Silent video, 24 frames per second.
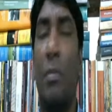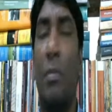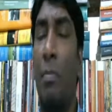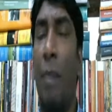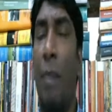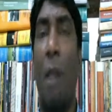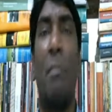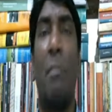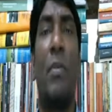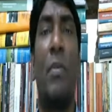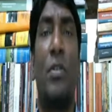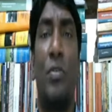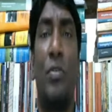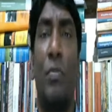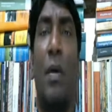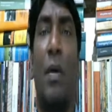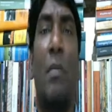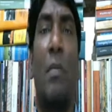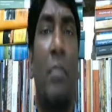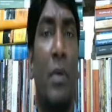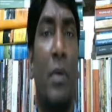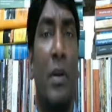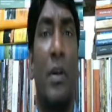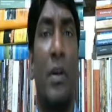bumper to
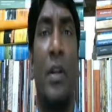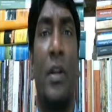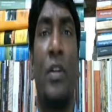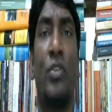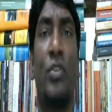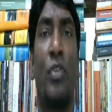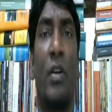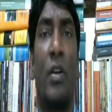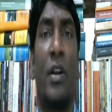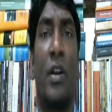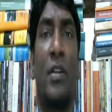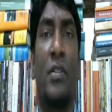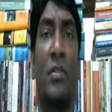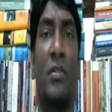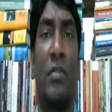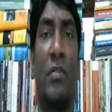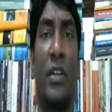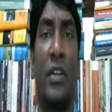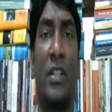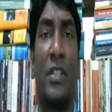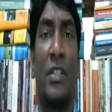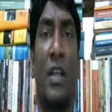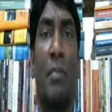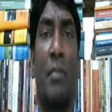bumper insurance, for
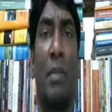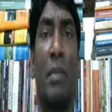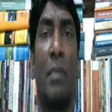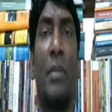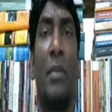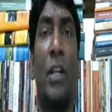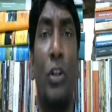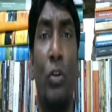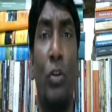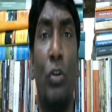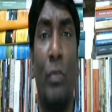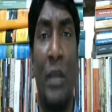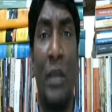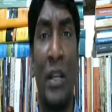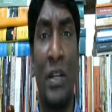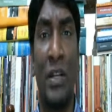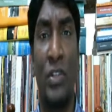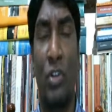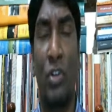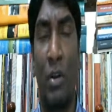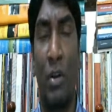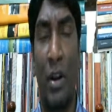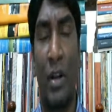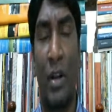example, B2B
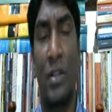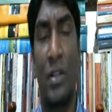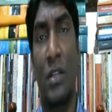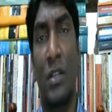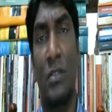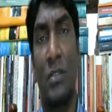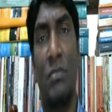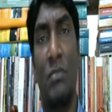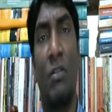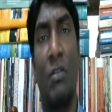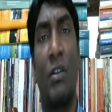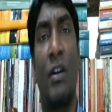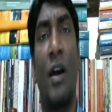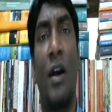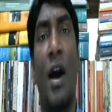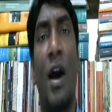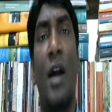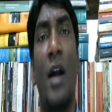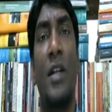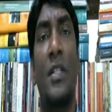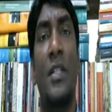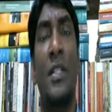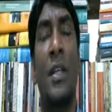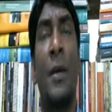insurances for
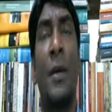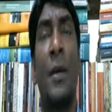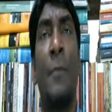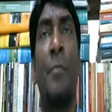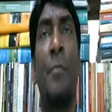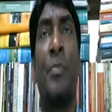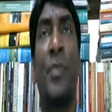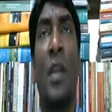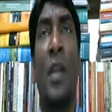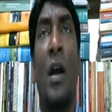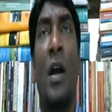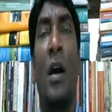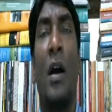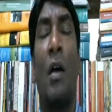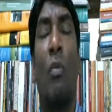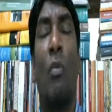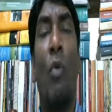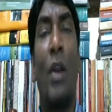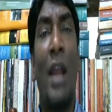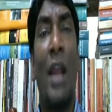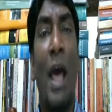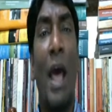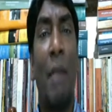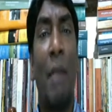cars,
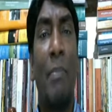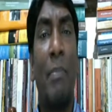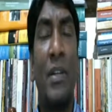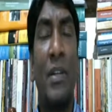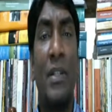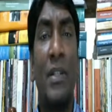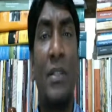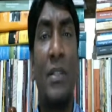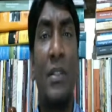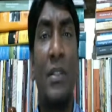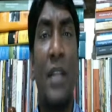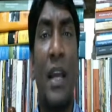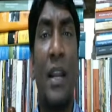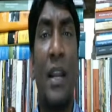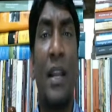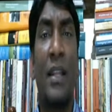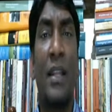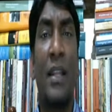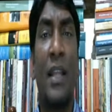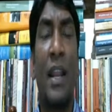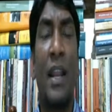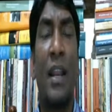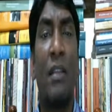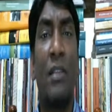what happens is that at the
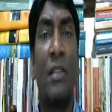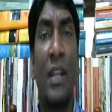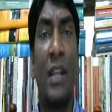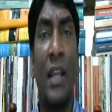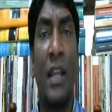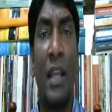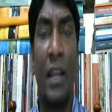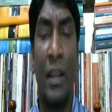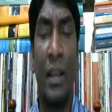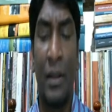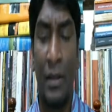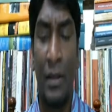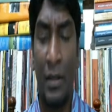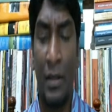end of the day,